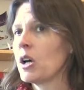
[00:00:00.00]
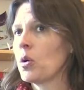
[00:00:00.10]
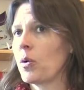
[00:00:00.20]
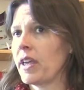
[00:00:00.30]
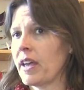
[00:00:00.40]

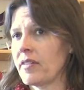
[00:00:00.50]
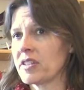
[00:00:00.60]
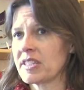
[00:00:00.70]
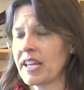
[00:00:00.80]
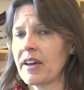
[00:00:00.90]
We have a
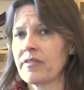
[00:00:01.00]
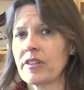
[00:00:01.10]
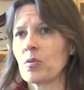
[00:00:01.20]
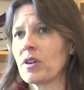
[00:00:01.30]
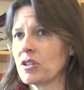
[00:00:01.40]
staff
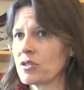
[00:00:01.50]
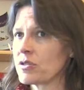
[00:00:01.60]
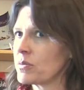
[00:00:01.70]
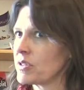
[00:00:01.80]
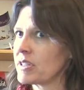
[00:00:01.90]
that ranges
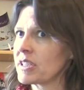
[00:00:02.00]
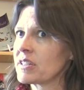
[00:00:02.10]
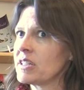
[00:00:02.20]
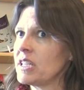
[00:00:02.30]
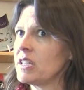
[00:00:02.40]
from
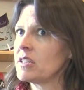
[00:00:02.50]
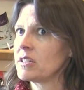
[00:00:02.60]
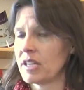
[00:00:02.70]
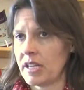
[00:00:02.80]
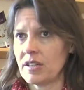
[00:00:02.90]
16
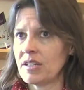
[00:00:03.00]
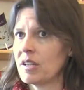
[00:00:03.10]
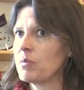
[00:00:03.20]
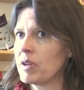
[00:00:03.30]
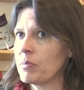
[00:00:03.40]
to
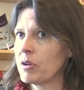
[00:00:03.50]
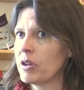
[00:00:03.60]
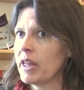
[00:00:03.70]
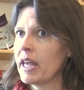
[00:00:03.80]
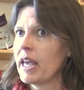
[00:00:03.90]
18
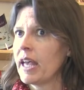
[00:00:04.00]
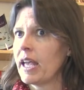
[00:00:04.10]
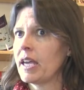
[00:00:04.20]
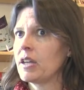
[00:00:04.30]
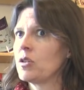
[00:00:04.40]
people,
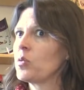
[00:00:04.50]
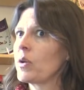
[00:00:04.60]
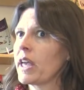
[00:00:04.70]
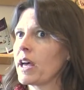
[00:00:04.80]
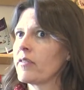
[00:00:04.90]
and
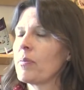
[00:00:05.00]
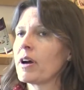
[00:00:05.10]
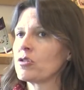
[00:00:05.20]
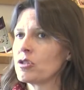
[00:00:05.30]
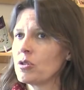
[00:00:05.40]
we have
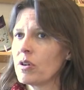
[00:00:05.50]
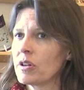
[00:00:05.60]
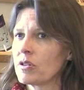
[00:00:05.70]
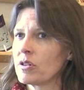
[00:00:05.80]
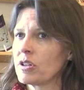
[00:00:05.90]
about
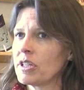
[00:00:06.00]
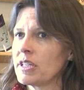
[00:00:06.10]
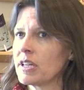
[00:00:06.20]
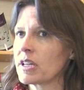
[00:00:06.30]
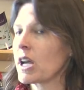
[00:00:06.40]

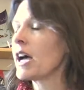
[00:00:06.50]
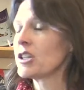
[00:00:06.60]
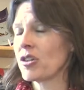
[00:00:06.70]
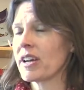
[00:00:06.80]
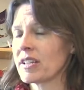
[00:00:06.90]
200
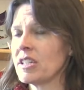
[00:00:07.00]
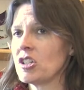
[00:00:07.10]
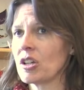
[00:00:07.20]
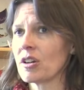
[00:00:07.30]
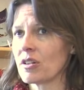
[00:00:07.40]
contract
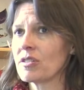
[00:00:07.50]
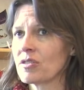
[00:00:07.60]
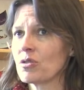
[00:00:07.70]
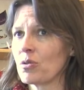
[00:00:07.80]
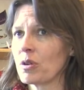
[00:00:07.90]
teaching
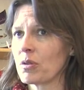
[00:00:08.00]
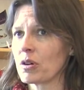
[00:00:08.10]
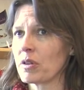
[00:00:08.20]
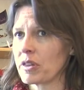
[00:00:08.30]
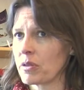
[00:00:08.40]
artists who we
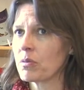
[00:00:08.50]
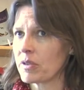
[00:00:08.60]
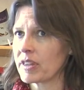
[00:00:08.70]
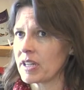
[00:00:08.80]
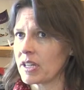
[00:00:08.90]
work with
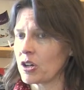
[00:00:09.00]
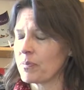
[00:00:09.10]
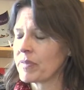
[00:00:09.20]
within a year.